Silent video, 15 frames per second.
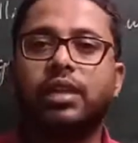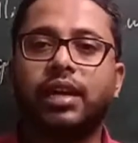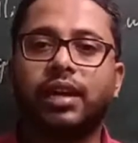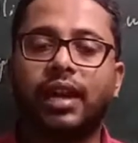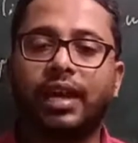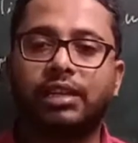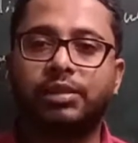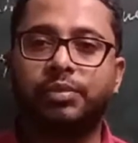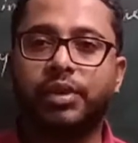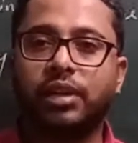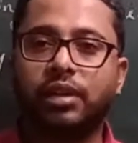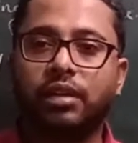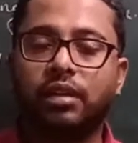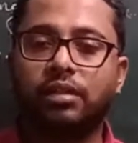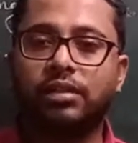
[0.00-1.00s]
their
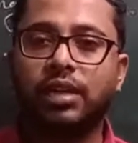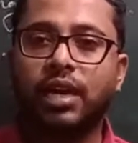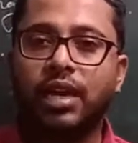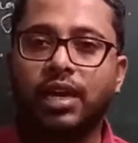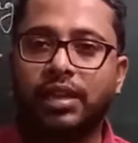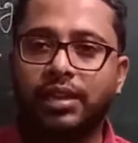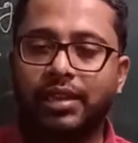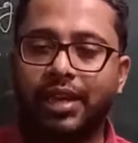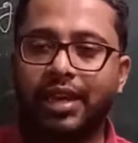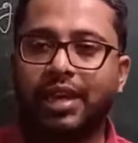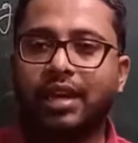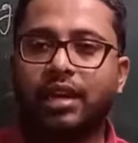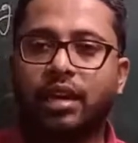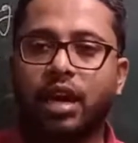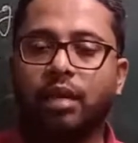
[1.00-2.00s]
experience
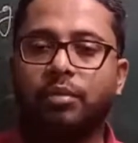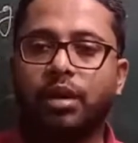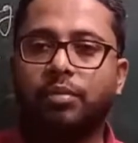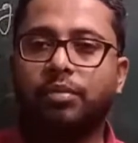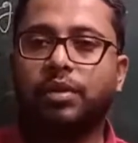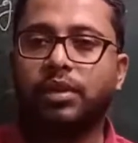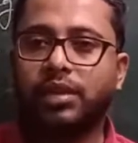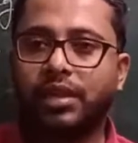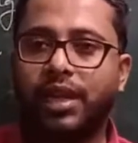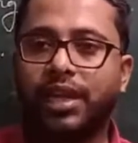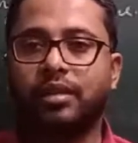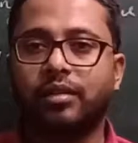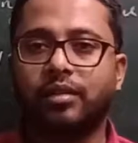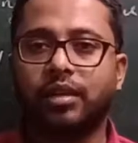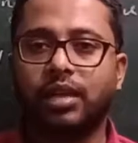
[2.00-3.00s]
they come up that